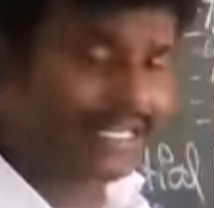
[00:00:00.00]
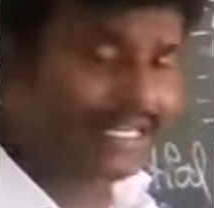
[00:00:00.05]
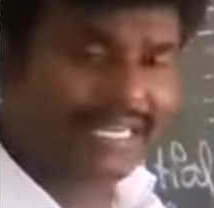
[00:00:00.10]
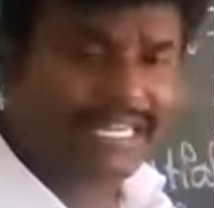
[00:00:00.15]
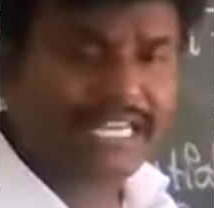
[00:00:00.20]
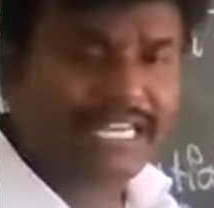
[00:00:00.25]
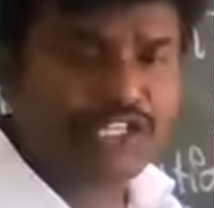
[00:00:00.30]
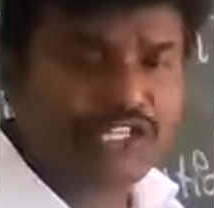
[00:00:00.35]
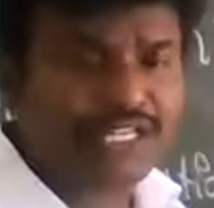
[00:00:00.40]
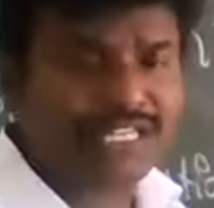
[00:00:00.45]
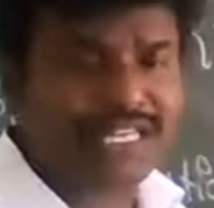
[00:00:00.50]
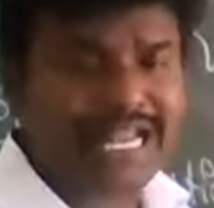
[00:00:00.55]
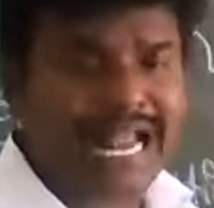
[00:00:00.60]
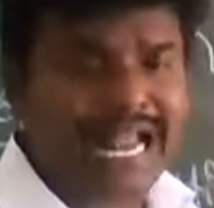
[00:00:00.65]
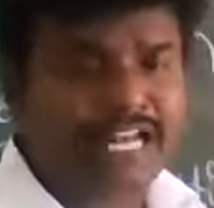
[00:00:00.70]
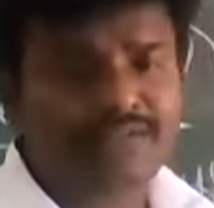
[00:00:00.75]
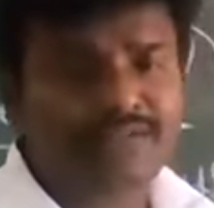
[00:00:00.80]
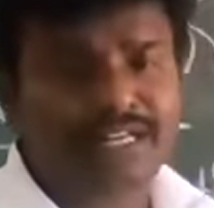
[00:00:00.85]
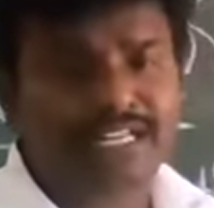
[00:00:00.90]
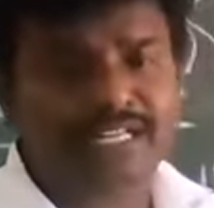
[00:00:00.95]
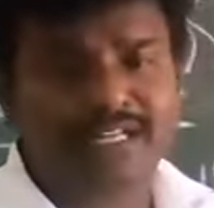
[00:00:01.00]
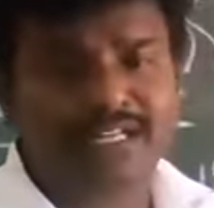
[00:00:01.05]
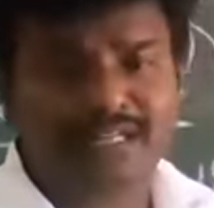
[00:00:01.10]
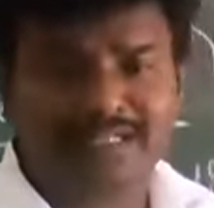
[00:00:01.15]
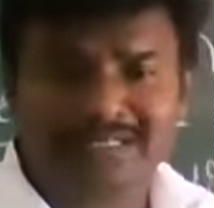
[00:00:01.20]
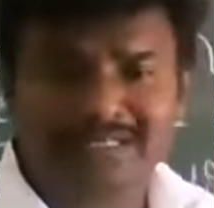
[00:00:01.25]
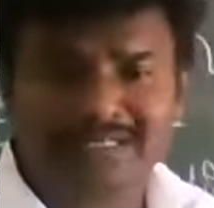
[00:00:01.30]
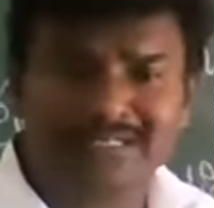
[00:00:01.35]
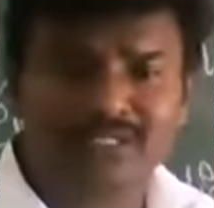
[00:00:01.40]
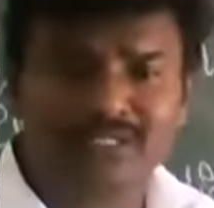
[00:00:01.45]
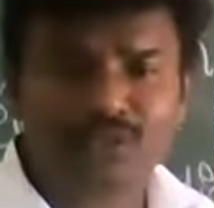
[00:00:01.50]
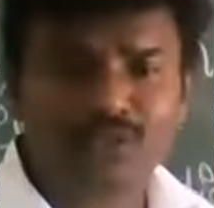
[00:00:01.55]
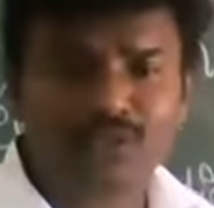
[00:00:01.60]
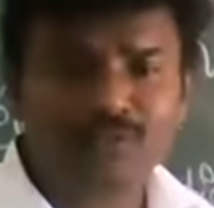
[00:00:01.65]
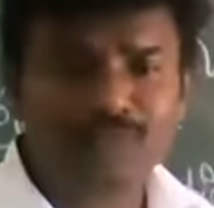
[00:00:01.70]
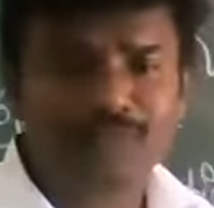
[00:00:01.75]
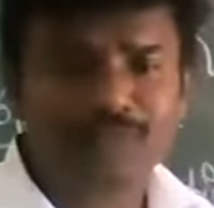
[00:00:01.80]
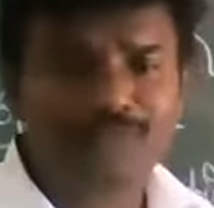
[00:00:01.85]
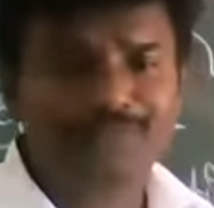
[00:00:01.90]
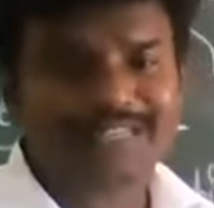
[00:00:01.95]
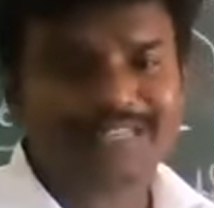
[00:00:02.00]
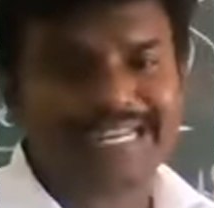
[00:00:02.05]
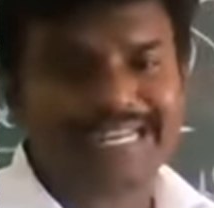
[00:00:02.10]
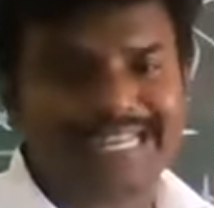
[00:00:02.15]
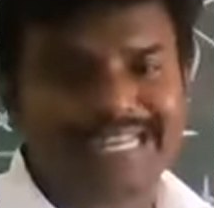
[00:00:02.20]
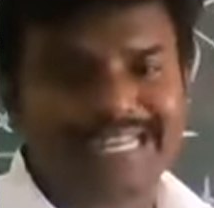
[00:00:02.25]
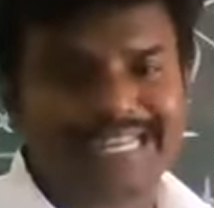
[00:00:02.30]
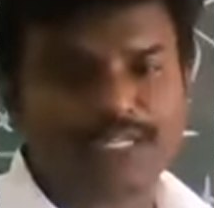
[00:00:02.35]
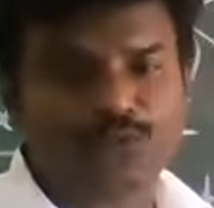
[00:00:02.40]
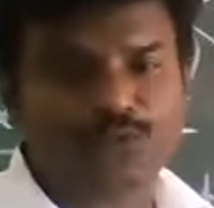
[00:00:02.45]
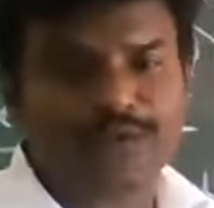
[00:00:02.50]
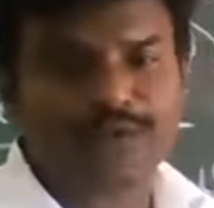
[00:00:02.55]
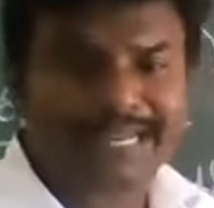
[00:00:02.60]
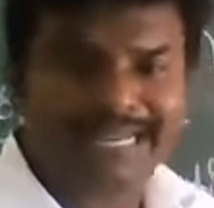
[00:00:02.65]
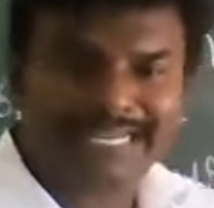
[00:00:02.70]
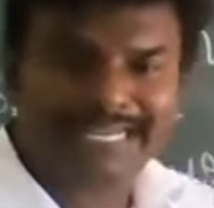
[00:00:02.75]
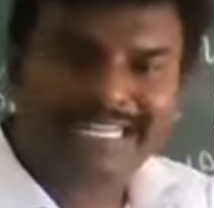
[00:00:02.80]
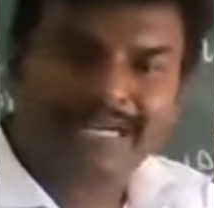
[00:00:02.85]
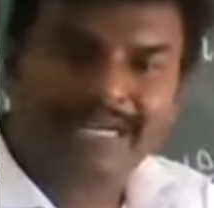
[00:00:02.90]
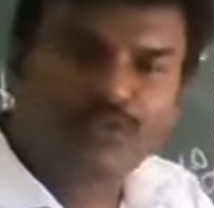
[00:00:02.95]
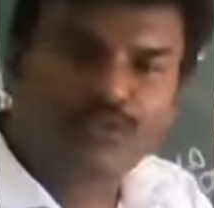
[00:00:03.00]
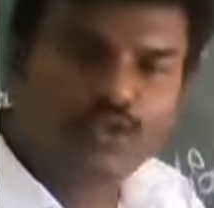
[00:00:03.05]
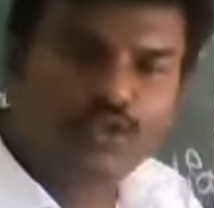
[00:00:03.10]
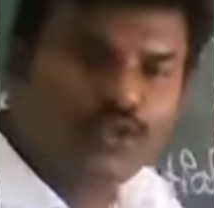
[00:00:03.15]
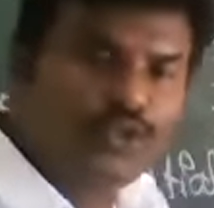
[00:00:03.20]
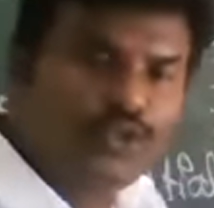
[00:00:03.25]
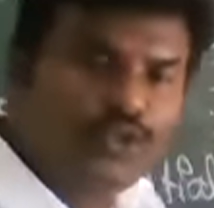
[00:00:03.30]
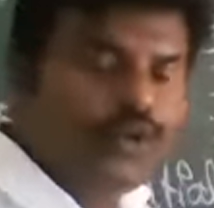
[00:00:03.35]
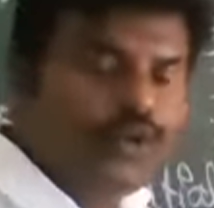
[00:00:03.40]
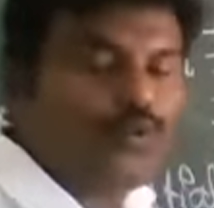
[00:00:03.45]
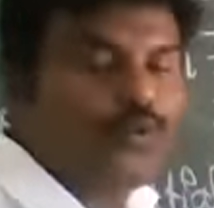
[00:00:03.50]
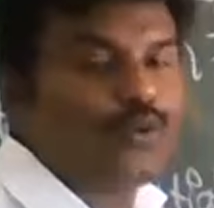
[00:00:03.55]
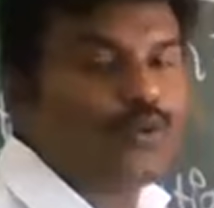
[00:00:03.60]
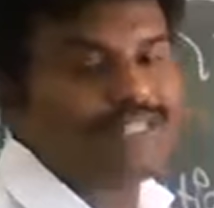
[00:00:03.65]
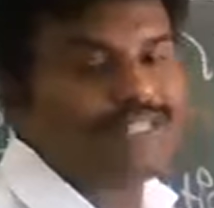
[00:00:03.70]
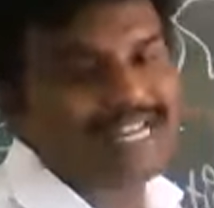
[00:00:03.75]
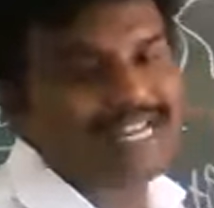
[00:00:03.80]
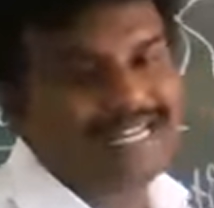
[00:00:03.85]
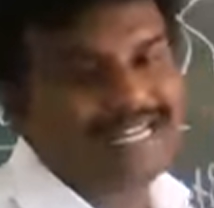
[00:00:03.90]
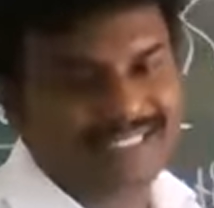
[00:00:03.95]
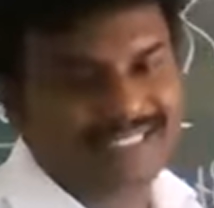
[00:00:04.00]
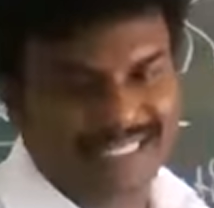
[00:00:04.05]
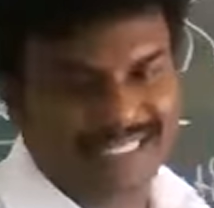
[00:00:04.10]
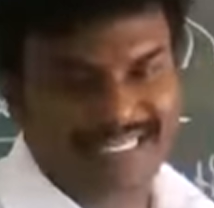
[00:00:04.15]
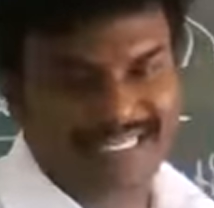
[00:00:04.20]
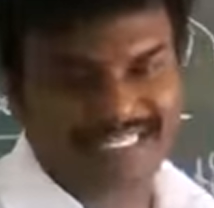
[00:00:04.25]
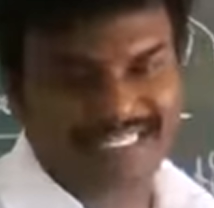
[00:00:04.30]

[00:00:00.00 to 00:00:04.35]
indication gradually turn to negative, and it comes to original state.